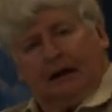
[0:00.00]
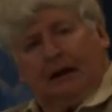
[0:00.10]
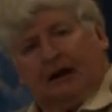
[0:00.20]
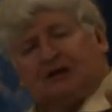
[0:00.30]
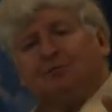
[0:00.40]

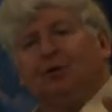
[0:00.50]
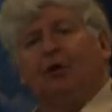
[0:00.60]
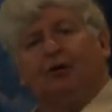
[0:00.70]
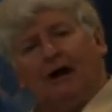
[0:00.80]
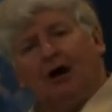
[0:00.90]

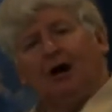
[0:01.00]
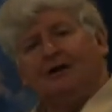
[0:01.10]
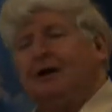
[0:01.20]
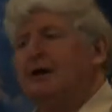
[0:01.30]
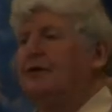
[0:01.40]
exploring
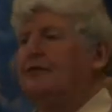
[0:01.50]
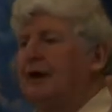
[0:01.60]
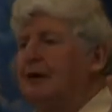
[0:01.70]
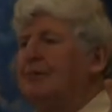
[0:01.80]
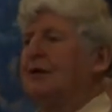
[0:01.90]
idea
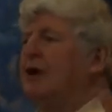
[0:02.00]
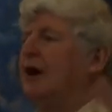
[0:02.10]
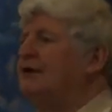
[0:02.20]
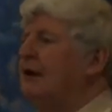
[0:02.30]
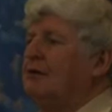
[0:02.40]
development,
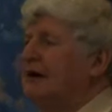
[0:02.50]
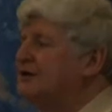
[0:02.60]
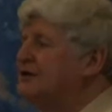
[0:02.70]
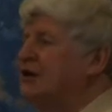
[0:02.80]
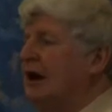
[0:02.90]
idea
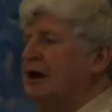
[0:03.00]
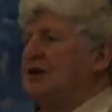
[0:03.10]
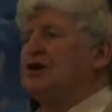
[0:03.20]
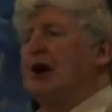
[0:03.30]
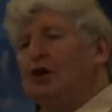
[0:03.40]

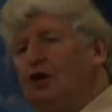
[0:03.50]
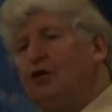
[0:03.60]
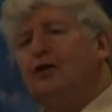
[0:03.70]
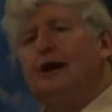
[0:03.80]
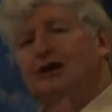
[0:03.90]
exchange,
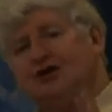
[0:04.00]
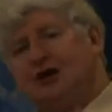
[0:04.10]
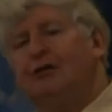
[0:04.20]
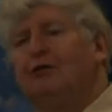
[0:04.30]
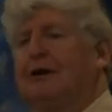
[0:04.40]
learning
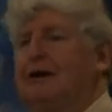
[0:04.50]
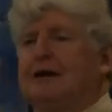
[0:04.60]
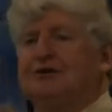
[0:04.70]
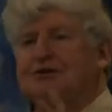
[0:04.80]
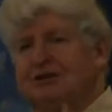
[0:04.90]
generally
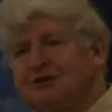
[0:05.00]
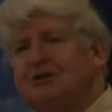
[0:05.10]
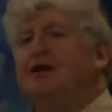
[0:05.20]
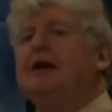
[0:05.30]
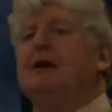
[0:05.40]
is
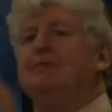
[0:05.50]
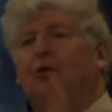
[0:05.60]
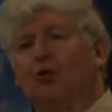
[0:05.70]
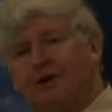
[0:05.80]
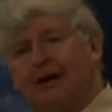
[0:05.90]
just the
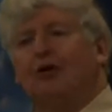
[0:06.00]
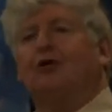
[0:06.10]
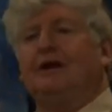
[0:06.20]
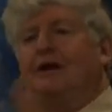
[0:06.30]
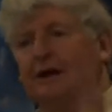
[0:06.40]
important
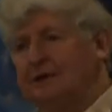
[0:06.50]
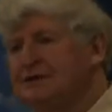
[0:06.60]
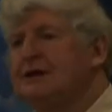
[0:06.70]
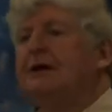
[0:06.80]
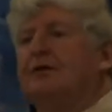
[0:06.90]

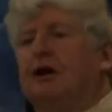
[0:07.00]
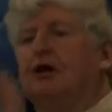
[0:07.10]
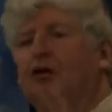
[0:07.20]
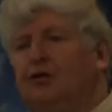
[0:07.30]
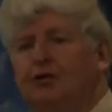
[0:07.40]
ingredient, the
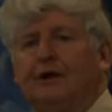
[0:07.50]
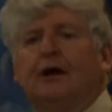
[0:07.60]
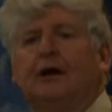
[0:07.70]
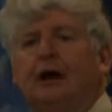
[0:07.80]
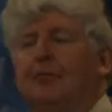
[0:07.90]
glue that
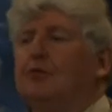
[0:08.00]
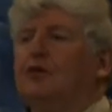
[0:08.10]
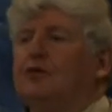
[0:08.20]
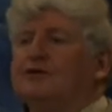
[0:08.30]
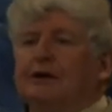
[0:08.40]
kind of like
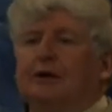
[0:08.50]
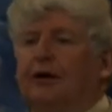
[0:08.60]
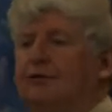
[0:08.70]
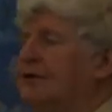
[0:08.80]
moves a lot of